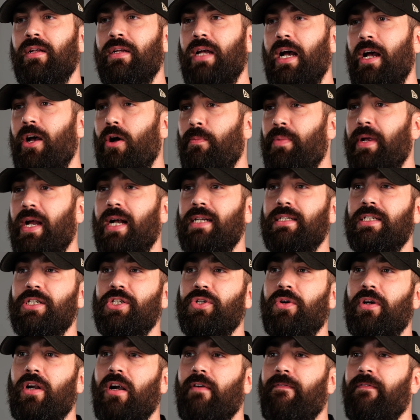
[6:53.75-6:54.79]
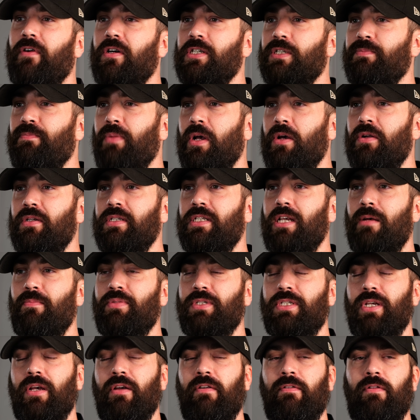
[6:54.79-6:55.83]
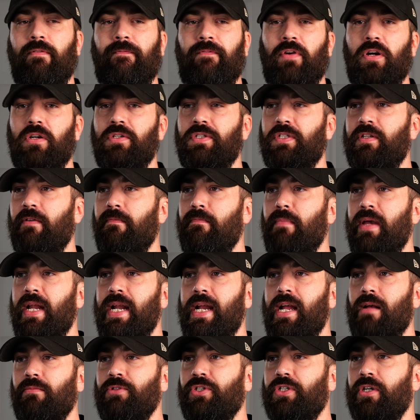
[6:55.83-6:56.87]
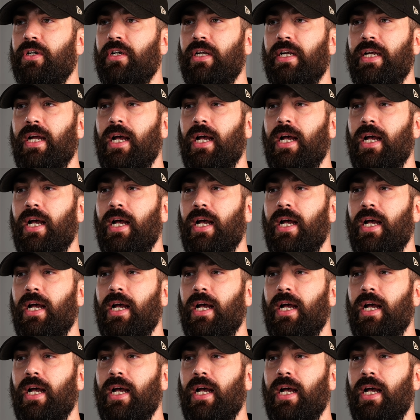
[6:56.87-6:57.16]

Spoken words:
I hope you guys enjoyed our first bonus episode. It's the first of many I'm sure to